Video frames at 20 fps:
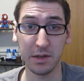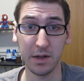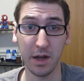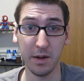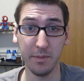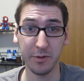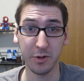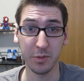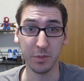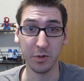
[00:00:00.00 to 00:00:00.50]

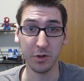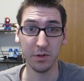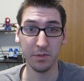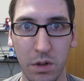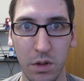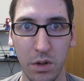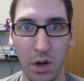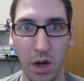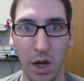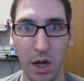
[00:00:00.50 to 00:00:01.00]
uncomfortable.
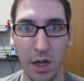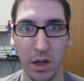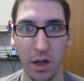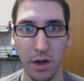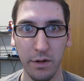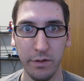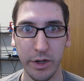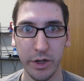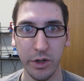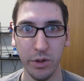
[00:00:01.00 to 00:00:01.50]
I
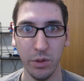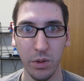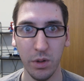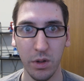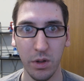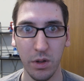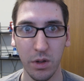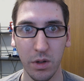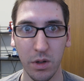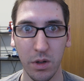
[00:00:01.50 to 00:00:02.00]
love you.
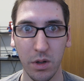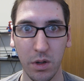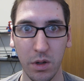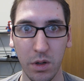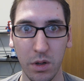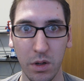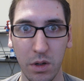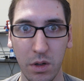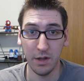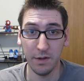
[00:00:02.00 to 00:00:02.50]

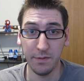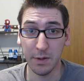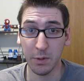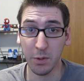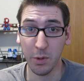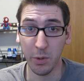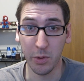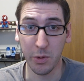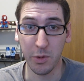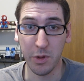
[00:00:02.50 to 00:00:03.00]
If
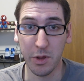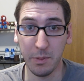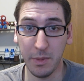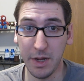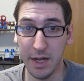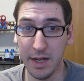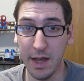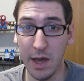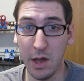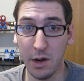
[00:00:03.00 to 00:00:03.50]
you're older than
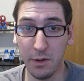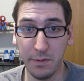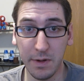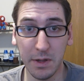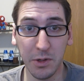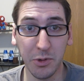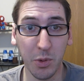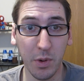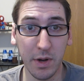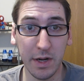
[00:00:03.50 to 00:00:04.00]
me, how to
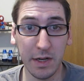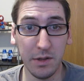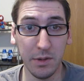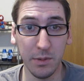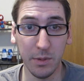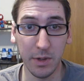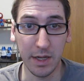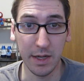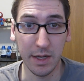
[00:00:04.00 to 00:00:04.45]
feel 22